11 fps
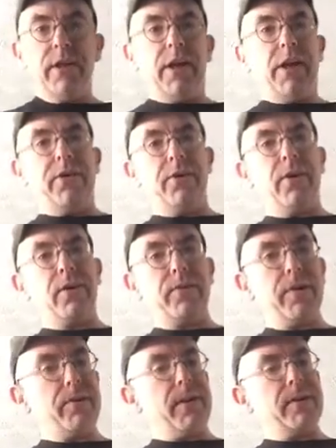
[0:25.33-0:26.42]
And you're
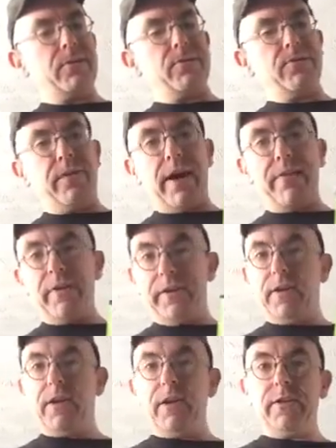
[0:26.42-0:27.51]
hungry, you're out there surviving,
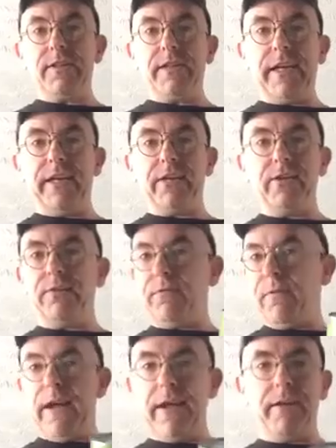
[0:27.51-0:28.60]
and you get all these canned goods you
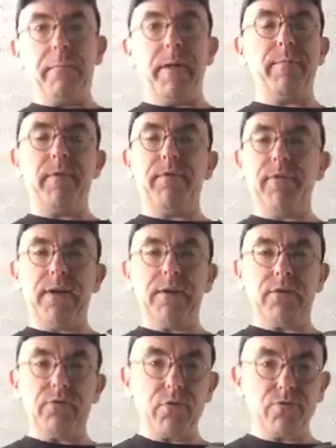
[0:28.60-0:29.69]
found, and maybe you
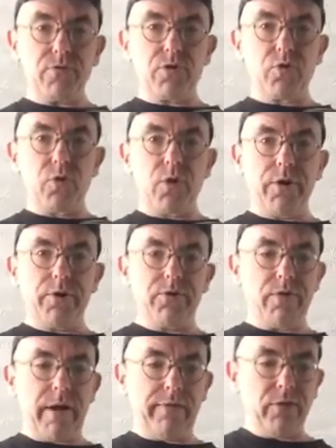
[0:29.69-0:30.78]
found a grocery store in your
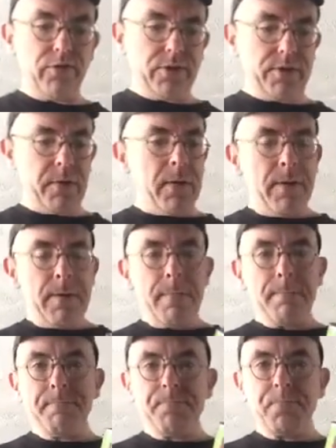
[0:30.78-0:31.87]
travels, and
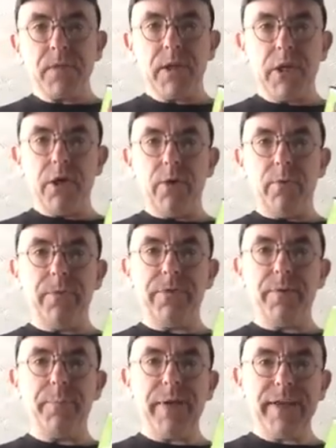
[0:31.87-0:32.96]

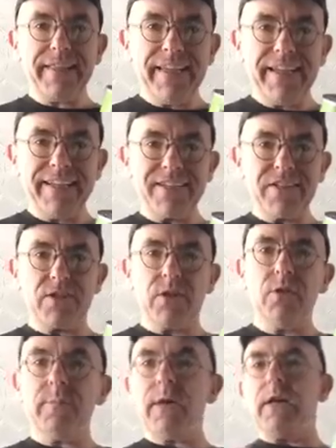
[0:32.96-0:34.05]
the big thing is,
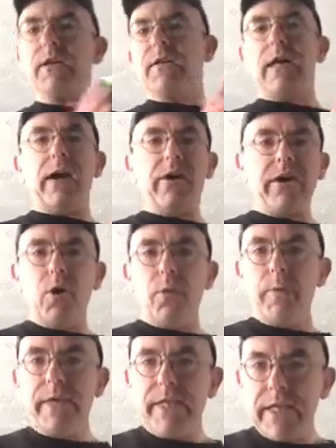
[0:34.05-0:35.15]
oh my, now I gotta
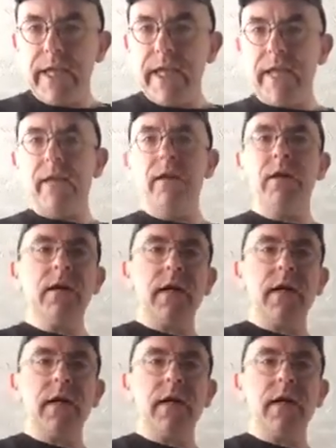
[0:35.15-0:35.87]
open a can.